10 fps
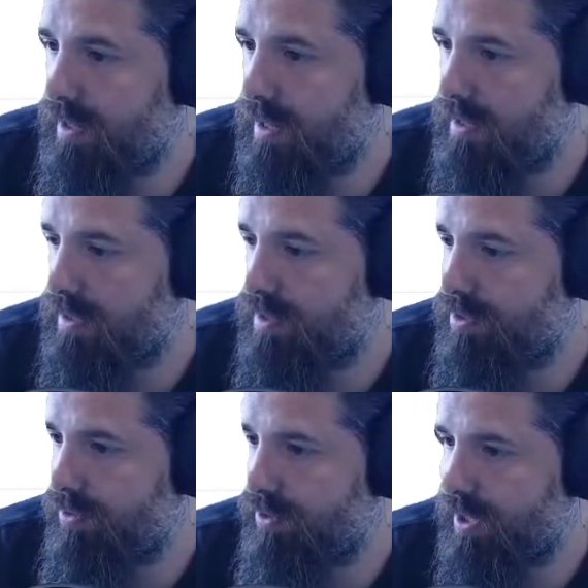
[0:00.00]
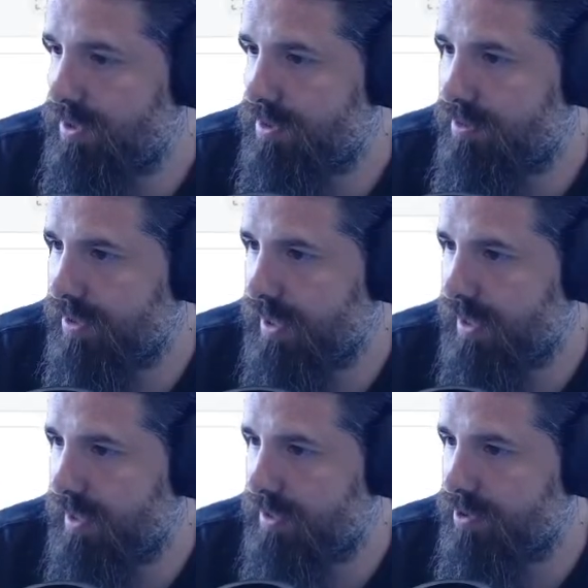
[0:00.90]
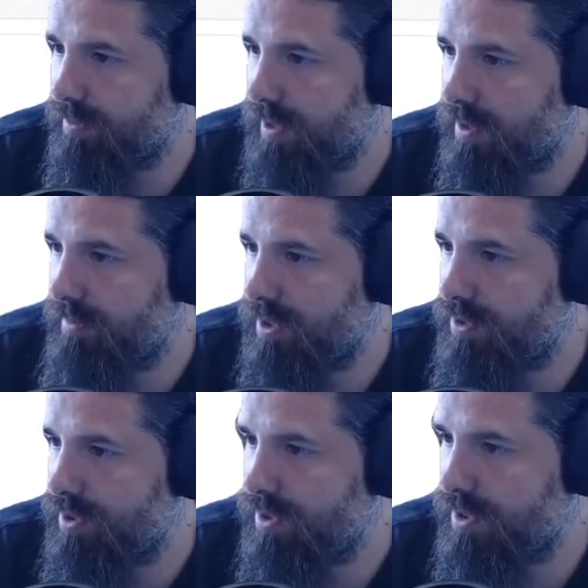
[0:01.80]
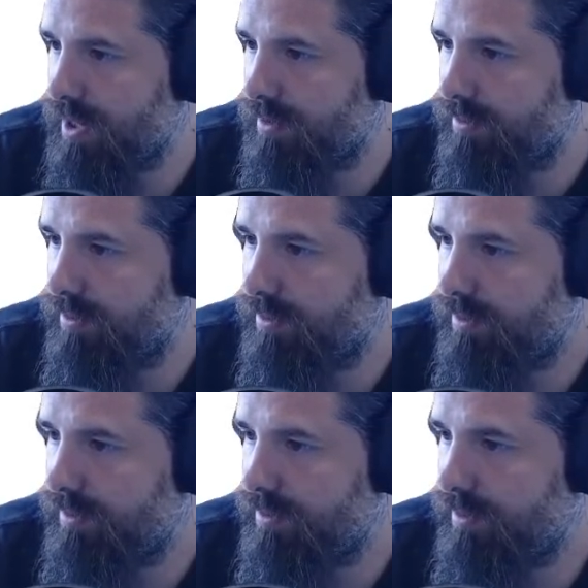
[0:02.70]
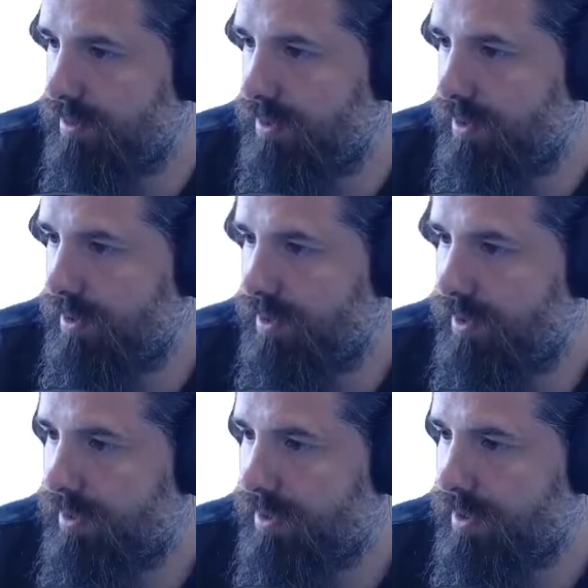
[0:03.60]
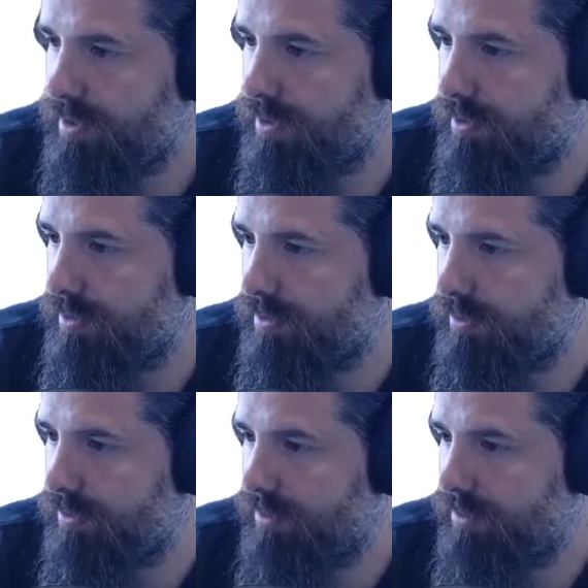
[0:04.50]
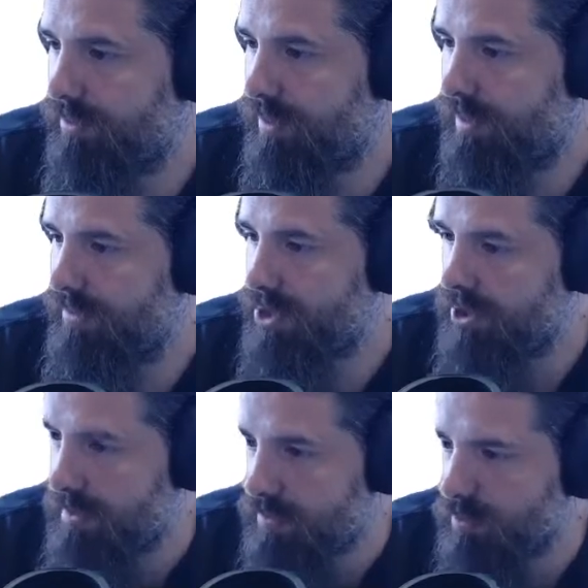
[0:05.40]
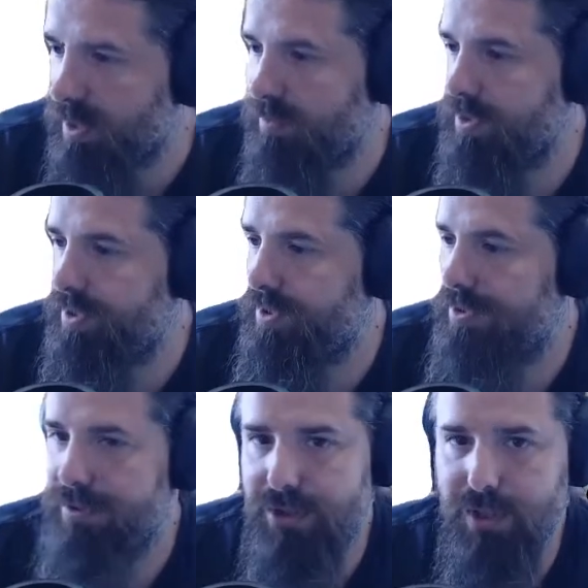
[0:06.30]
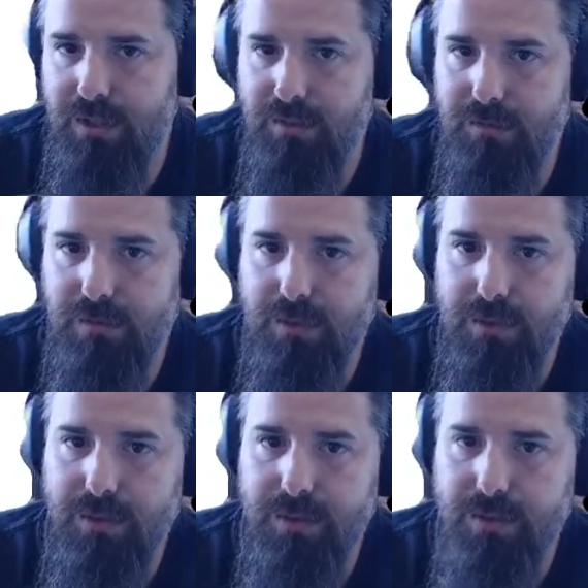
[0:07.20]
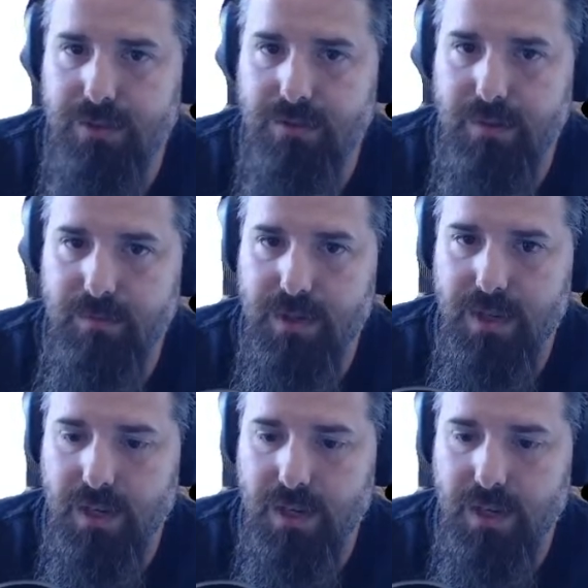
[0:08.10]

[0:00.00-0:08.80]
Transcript: is all nice and green. So we can merge this now. That's cool. I've achieved what I wanted to achieve on the stream today.